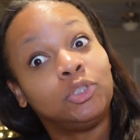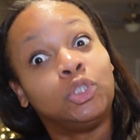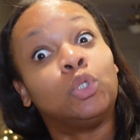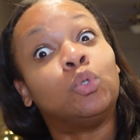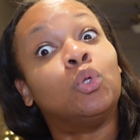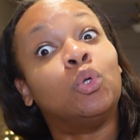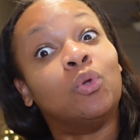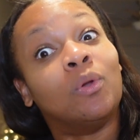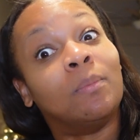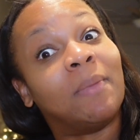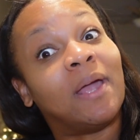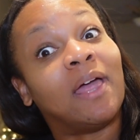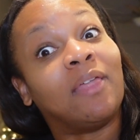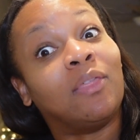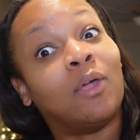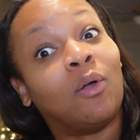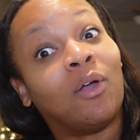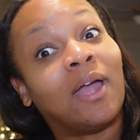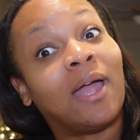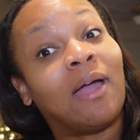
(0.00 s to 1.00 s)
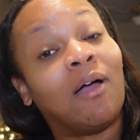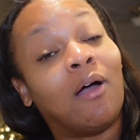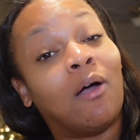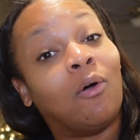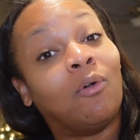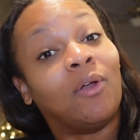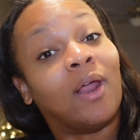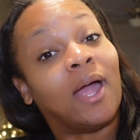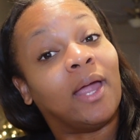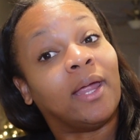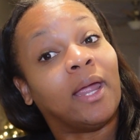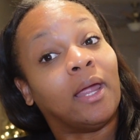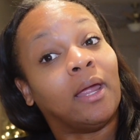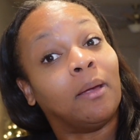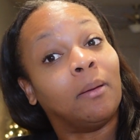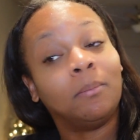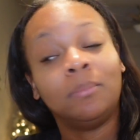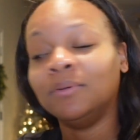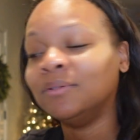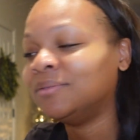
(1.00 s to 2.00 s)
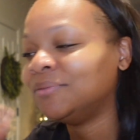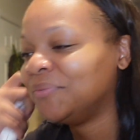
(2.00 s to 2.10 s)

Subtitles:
You do the math on how old I am.